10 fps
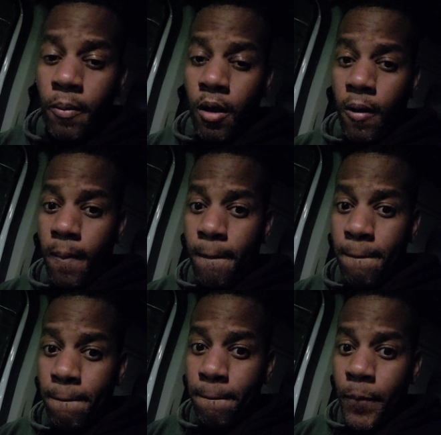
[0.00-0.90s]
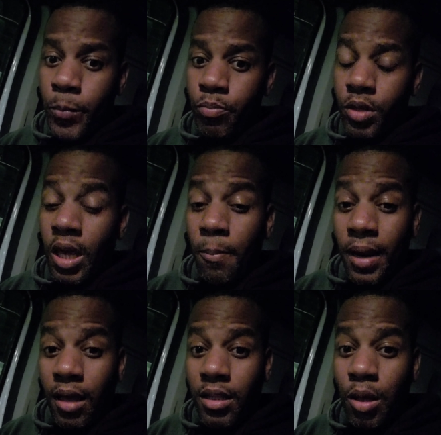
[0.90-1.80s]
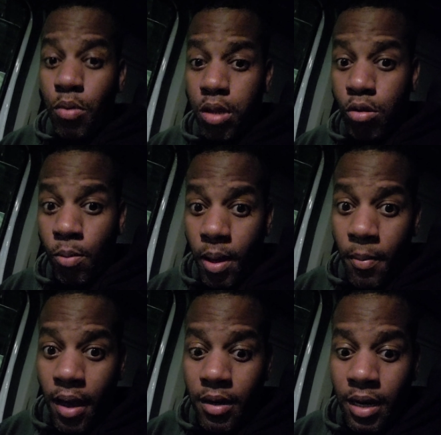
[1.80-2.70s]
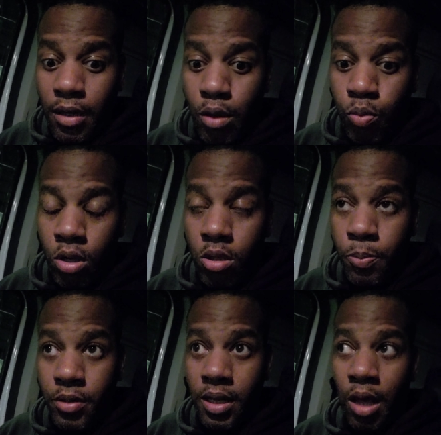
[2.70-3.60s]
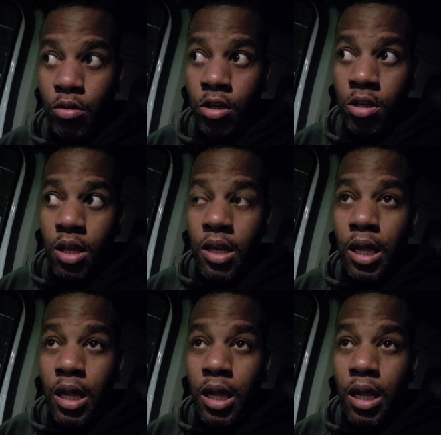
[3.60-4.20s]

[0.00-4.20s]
Um, yeah, but I, that was just on my mind, and I just wanted to put that out there.